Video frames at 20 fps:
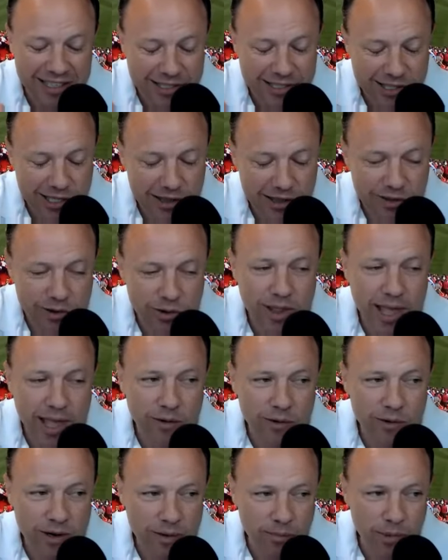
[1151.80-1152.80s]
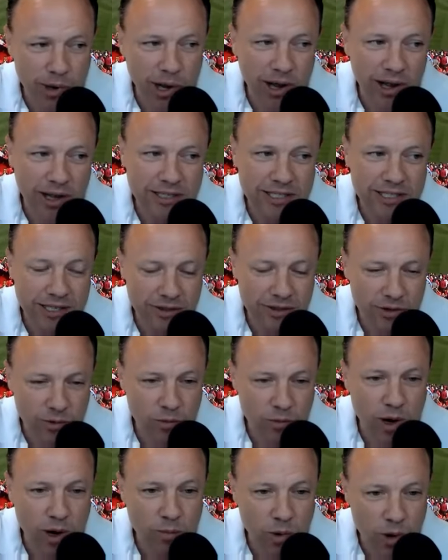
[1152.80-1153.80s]
She threw that one a ball. She
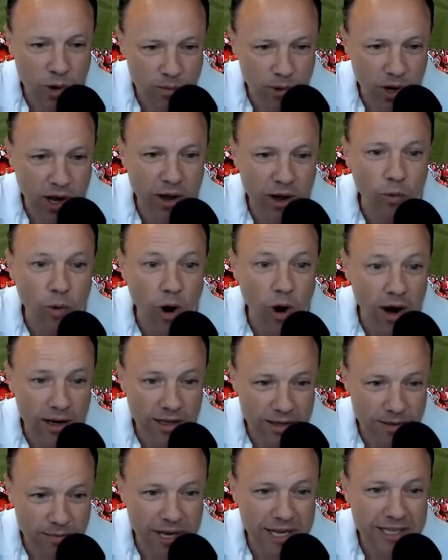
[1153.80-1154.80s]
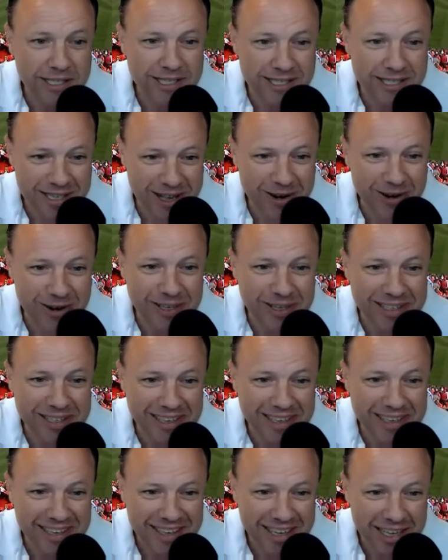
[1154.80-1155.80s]
threw one more ball, walked the bases loaded.
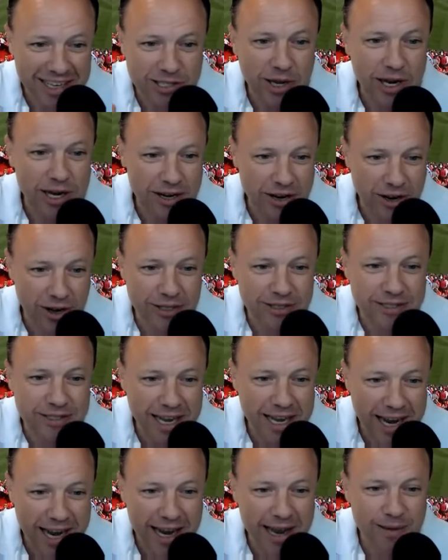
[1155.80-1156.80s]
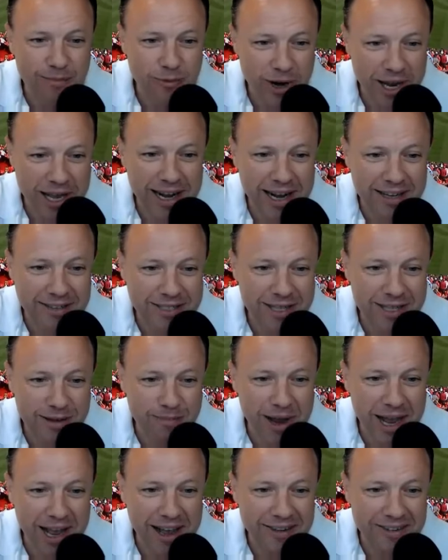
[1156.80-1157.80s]
And so I called time, ran out to the
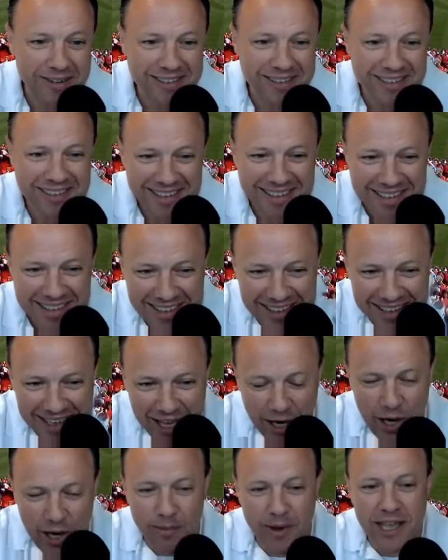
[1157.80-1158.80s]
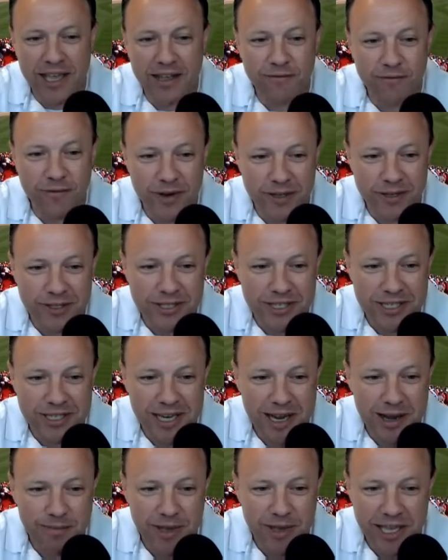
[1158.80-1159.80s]
mound, got all my infielders to
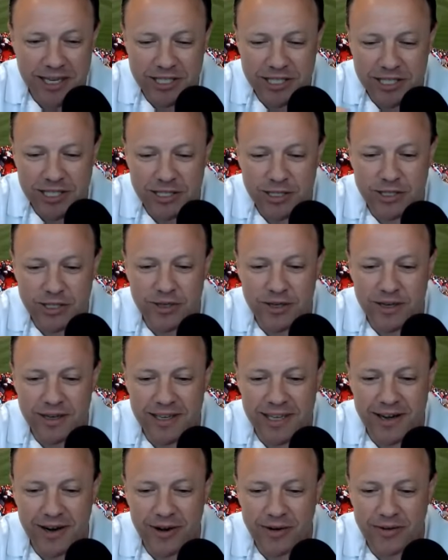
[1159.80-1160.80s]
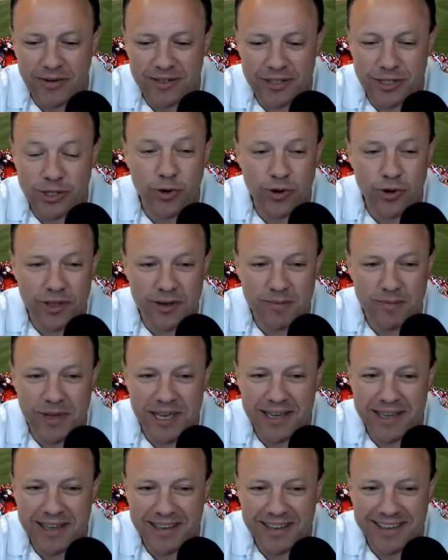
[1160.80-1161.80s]
come in. She's, you know, shorter than
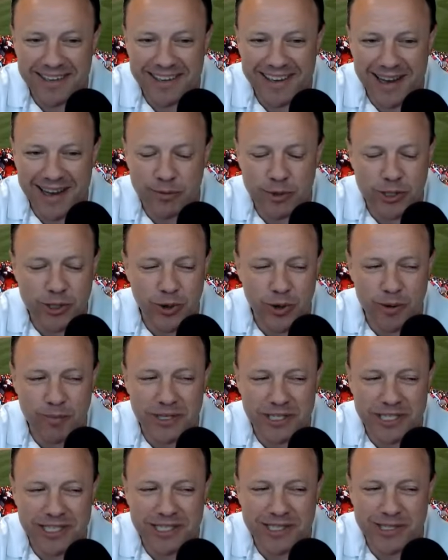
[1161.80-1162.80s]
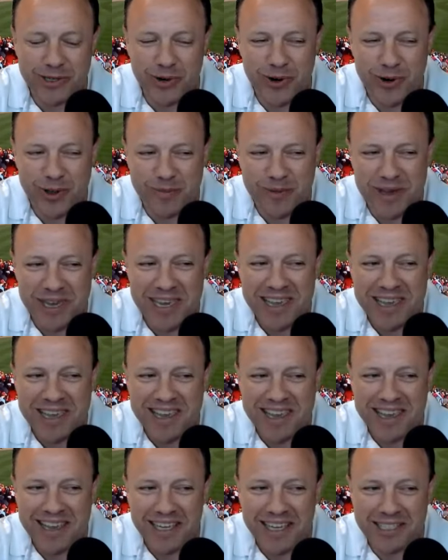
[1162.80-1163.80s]
me. I'm short, but she's shorter than me.
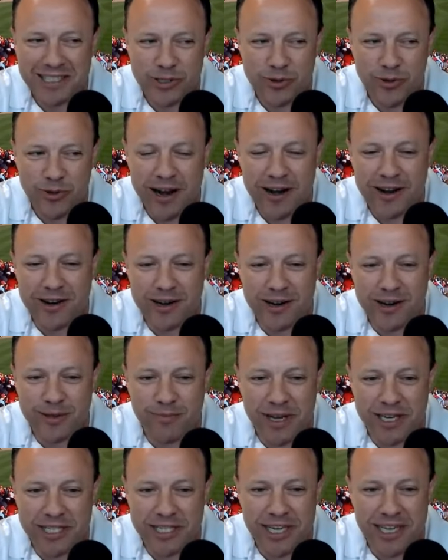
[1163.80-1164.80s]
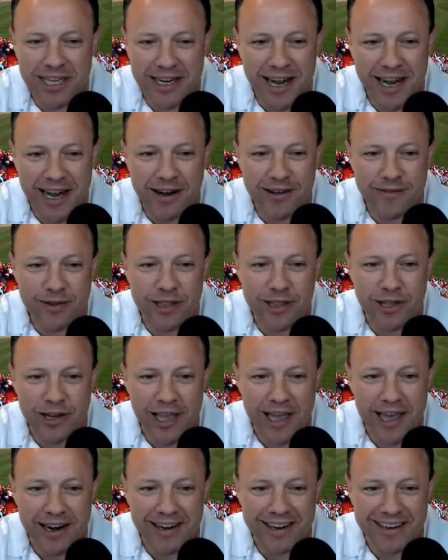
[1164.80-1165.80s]
And she's right underneath my chin, and I don't even
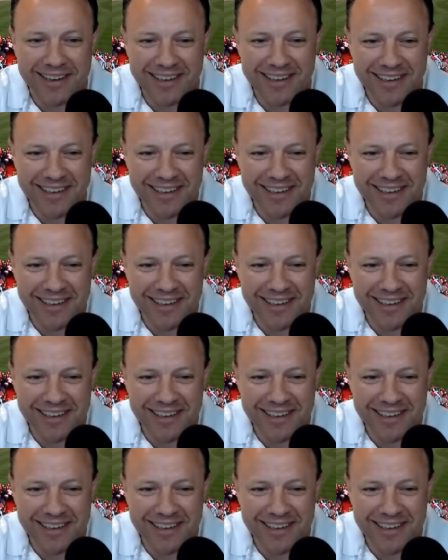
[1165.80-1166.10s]
look at her.